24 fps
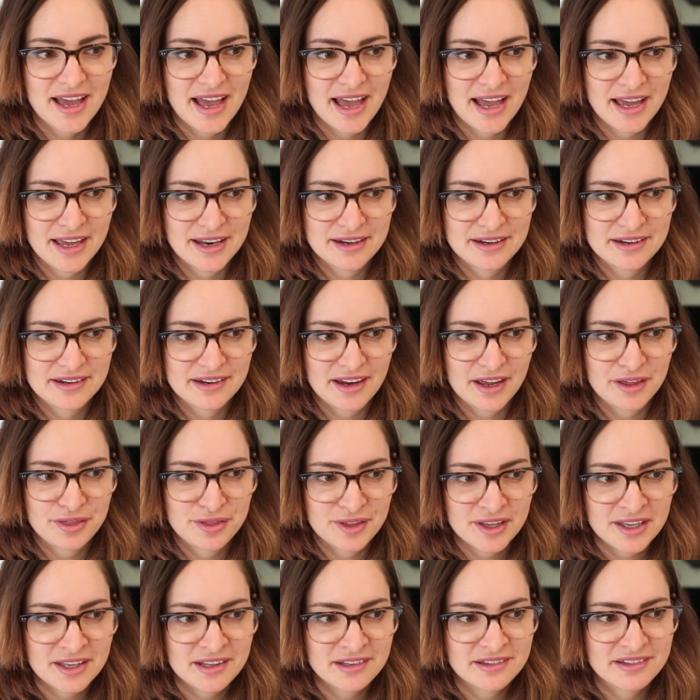And I
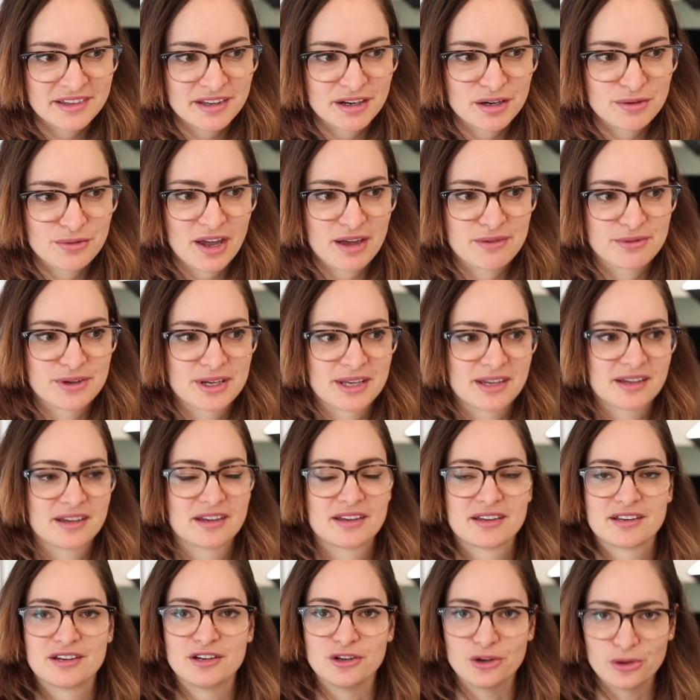think instead of
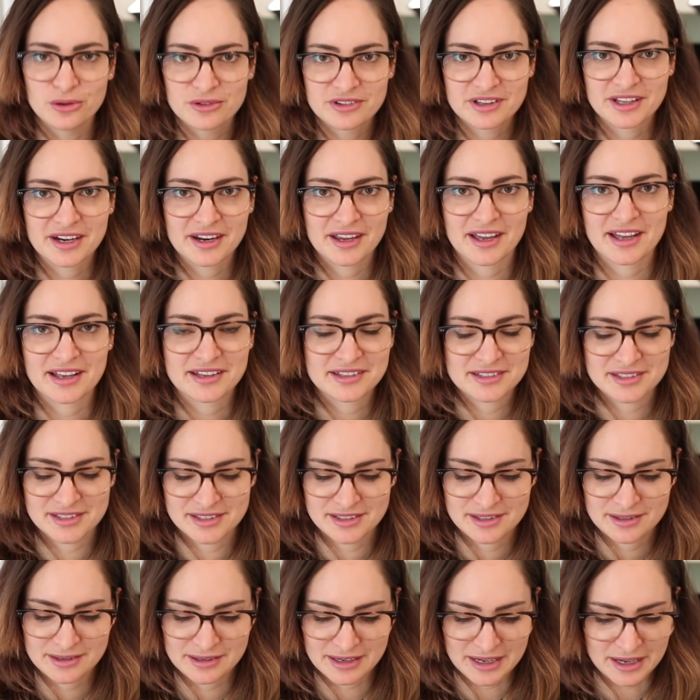having newsletter
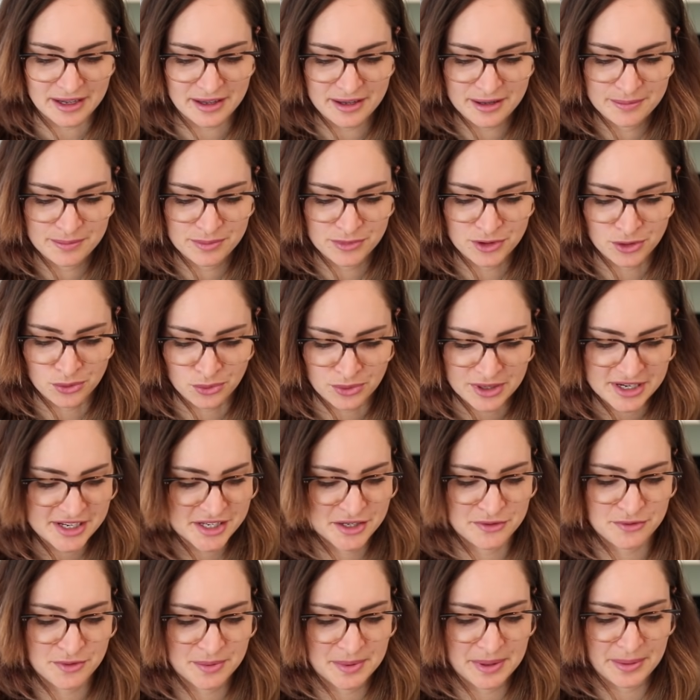as like the
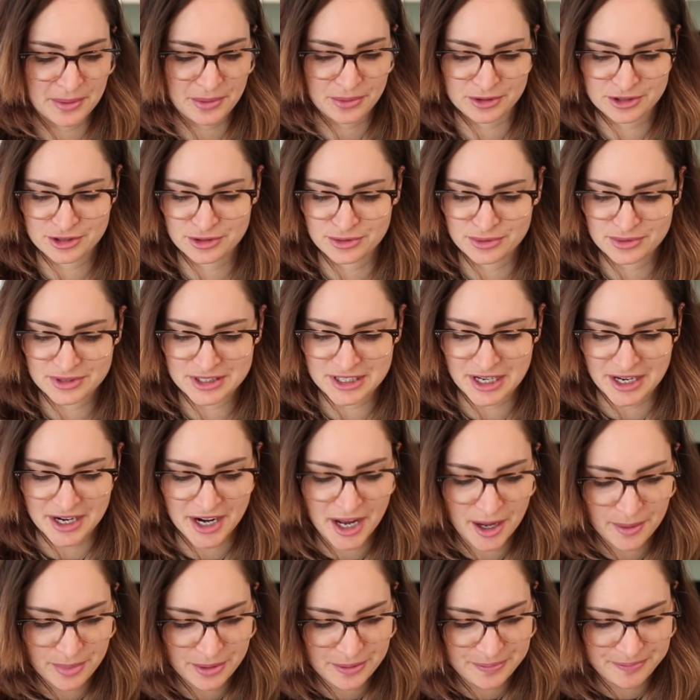reason for people to sign
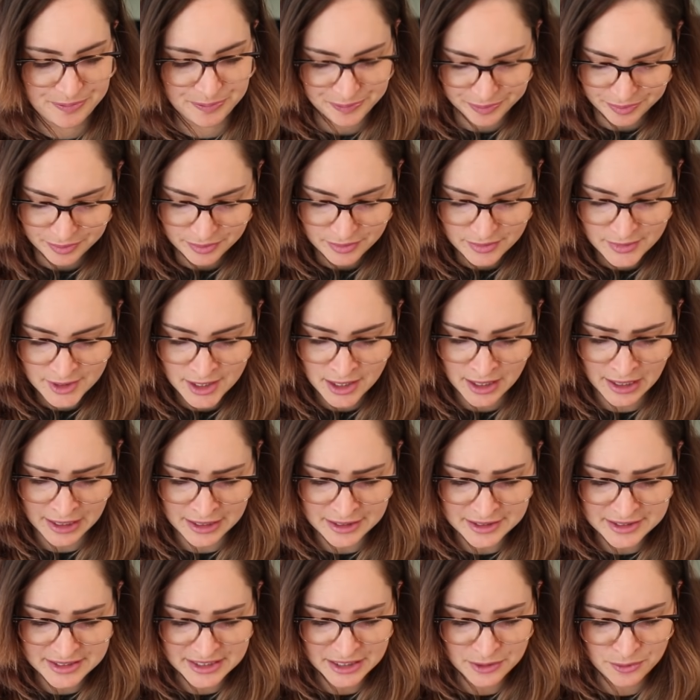up, I
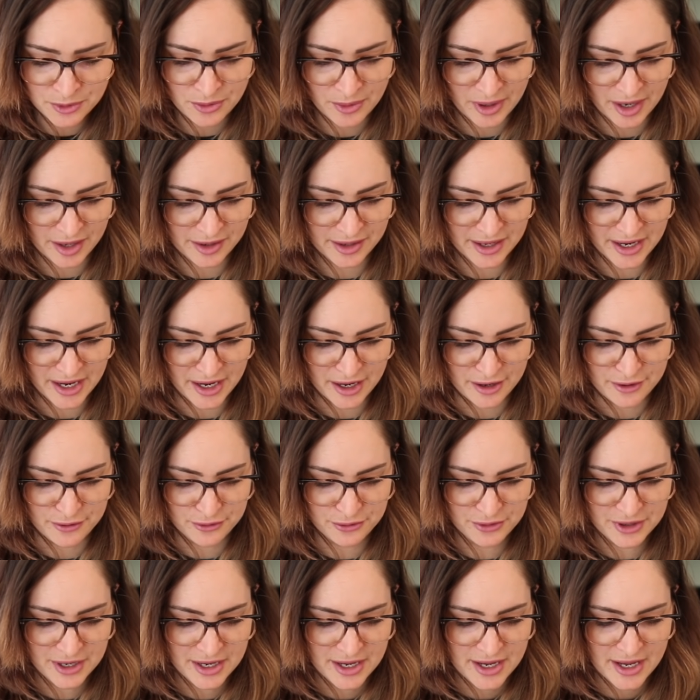instead would rather
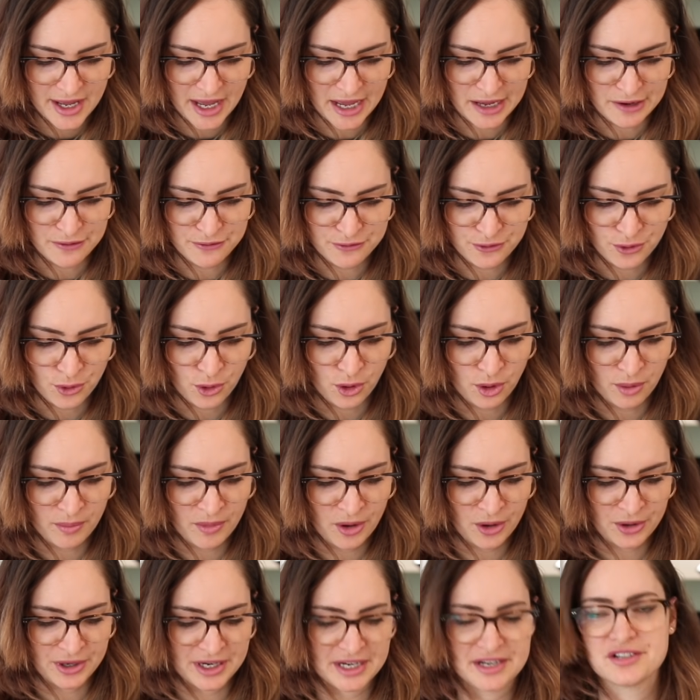have a form
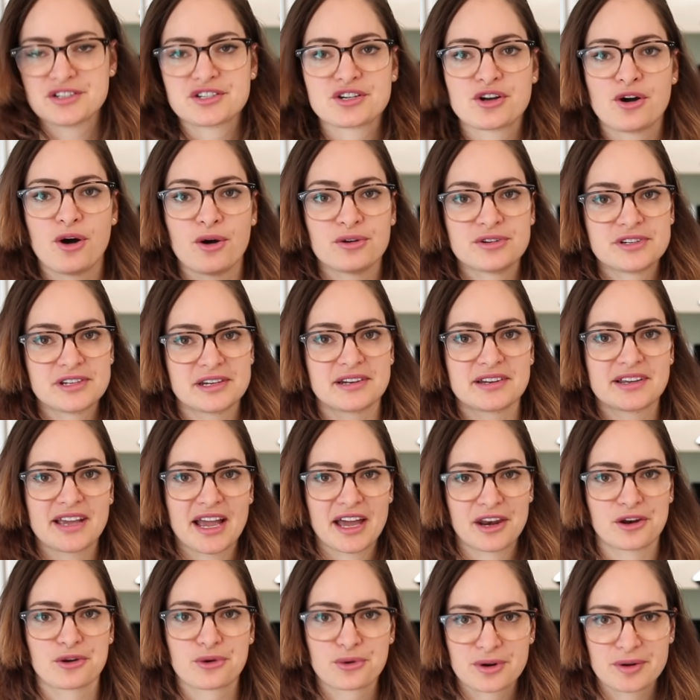on each content
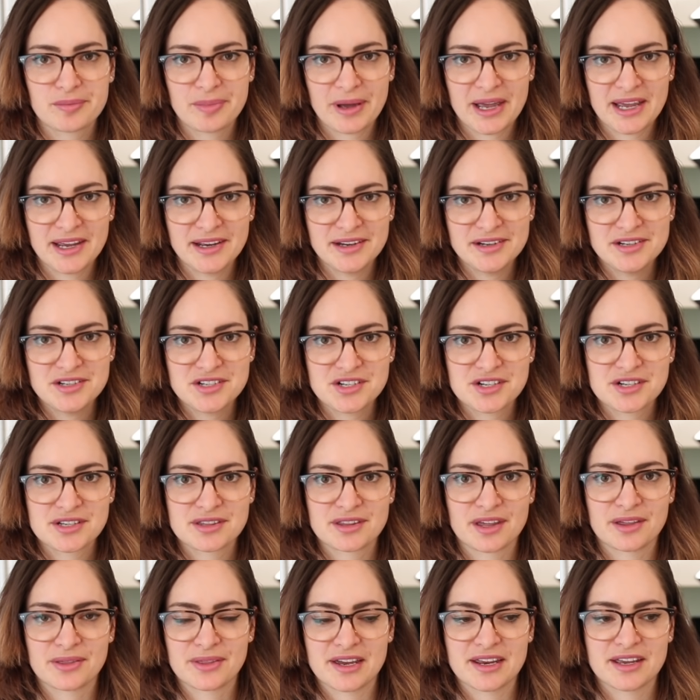category page
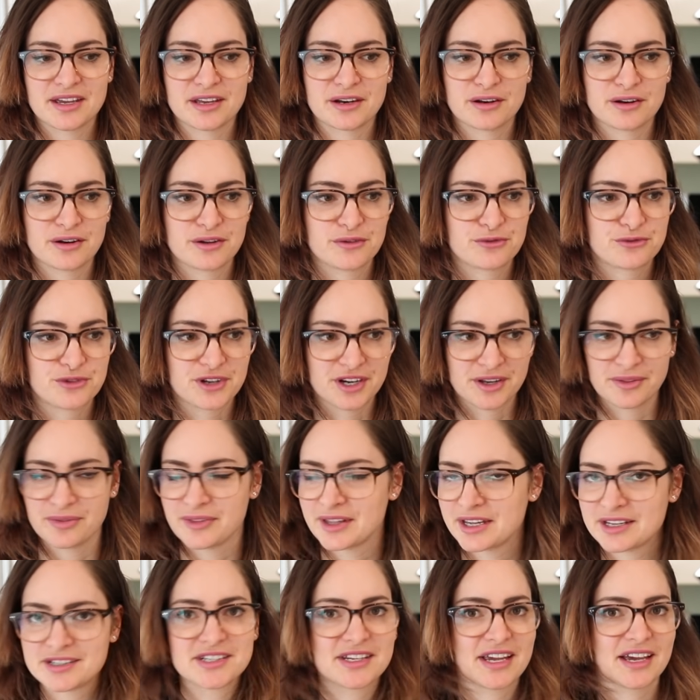that they can fill in
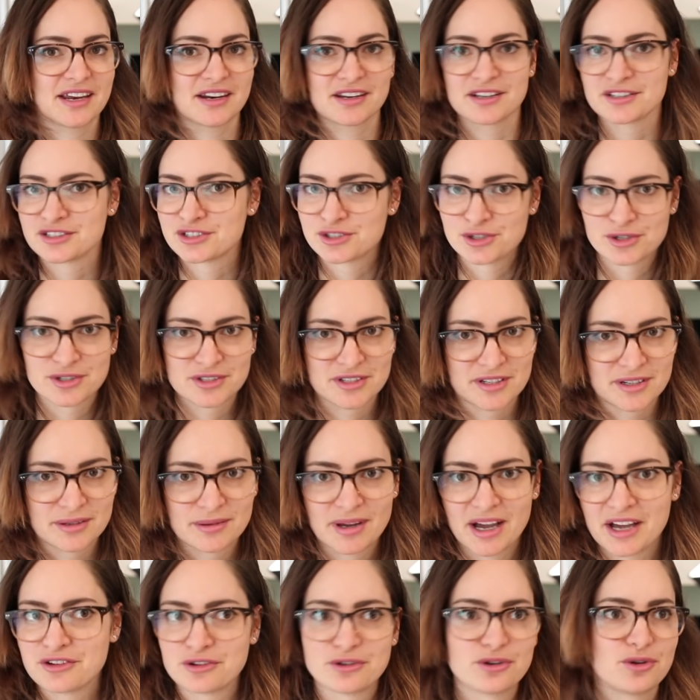there to get a
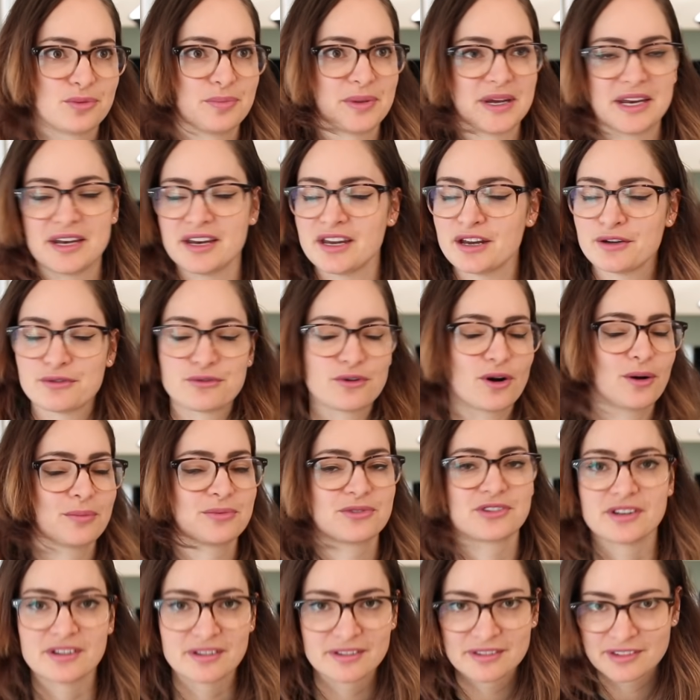certain, I don't know, PDF
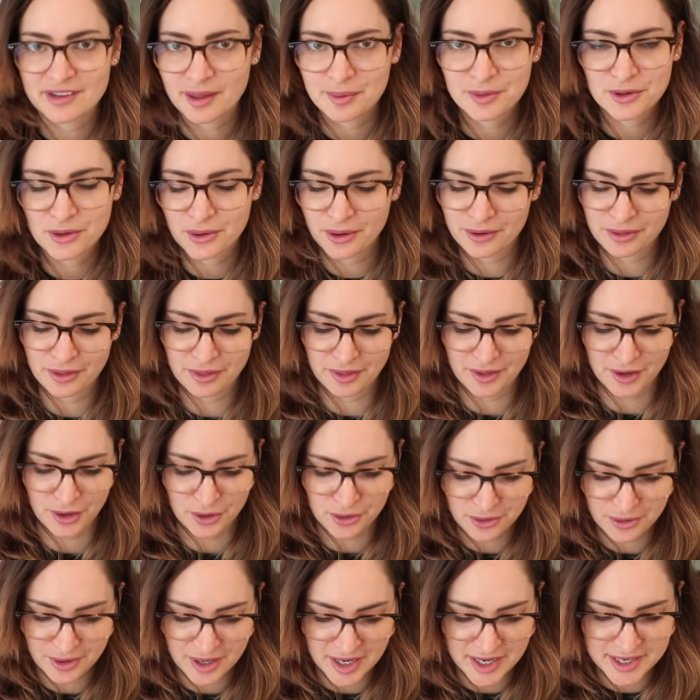opt-in, something or other that
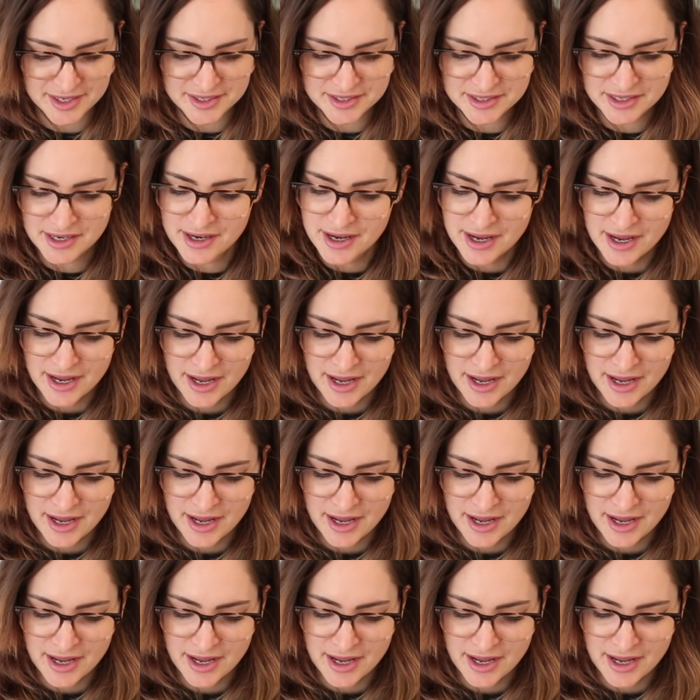I'll create.